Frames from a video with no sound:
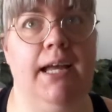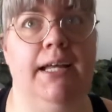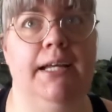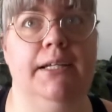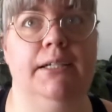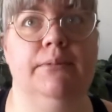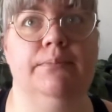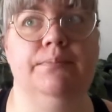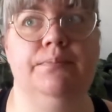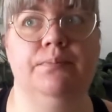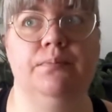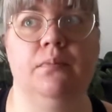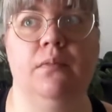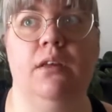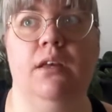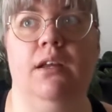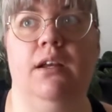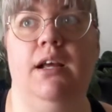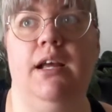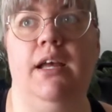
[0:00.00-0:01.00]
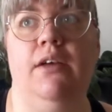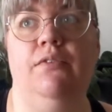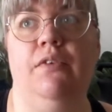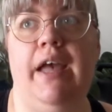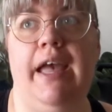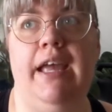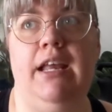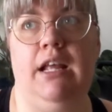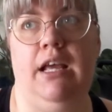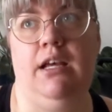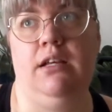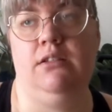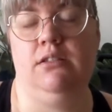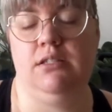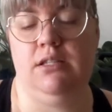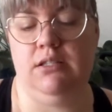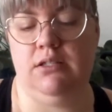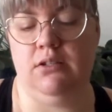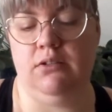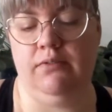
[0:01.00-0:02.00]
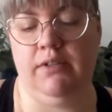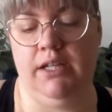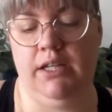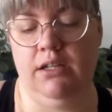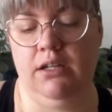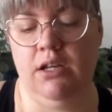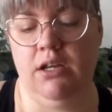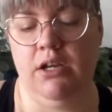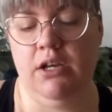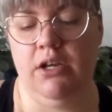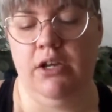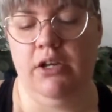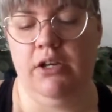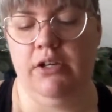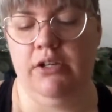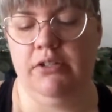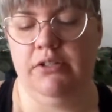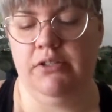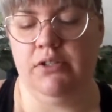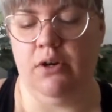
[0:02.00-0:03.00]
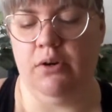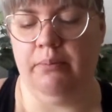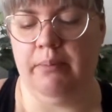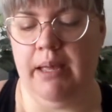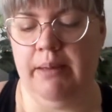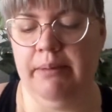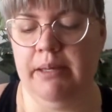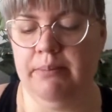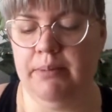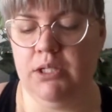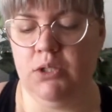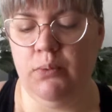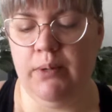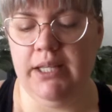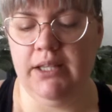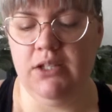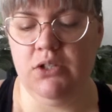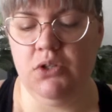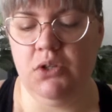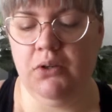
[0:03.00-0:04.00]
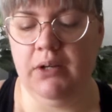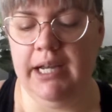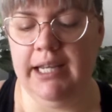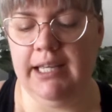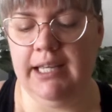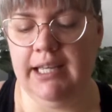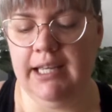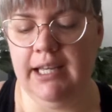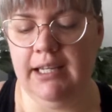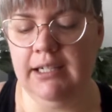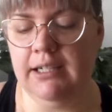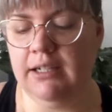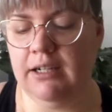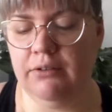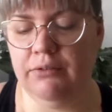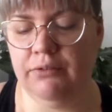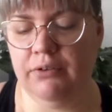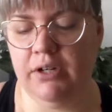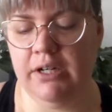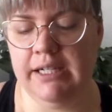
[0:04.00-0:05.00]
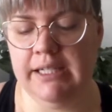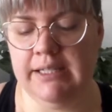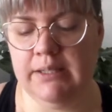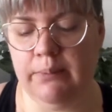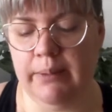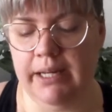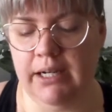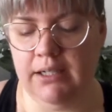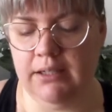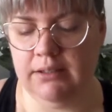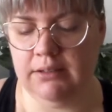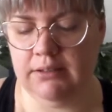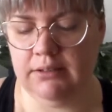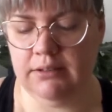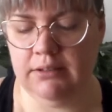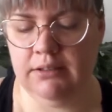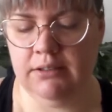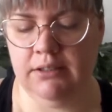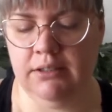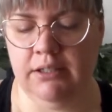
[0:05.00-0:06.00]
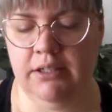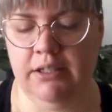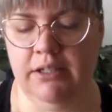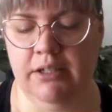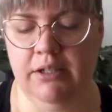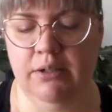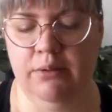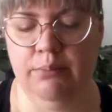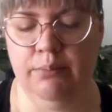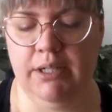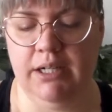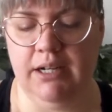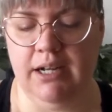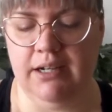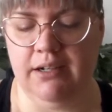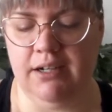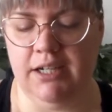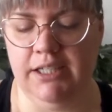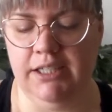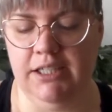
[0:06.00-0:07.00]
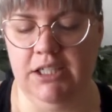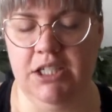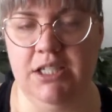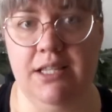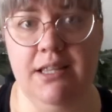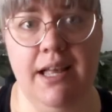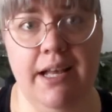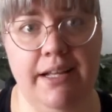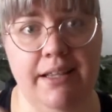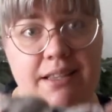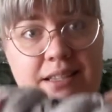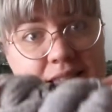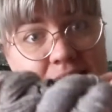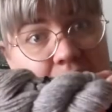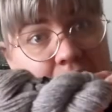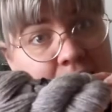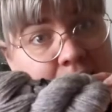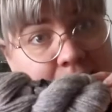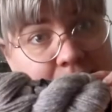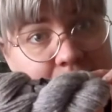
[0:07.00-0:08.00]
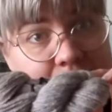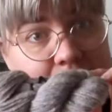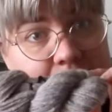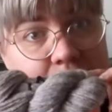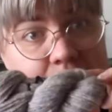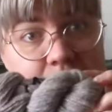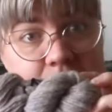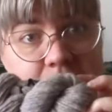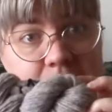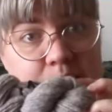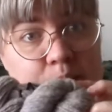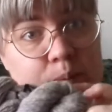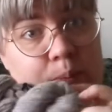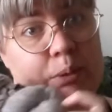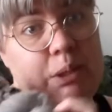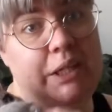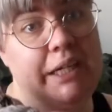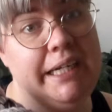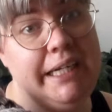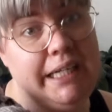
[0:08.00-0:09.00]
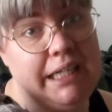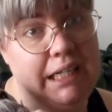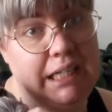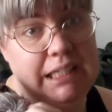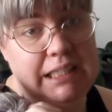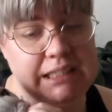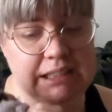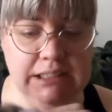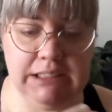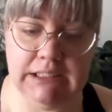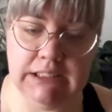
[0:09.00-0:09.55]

And I have 8 ounces of it, so maybe between the two I can get enough for a sweater. But I kind of just like this color, it's so pretty.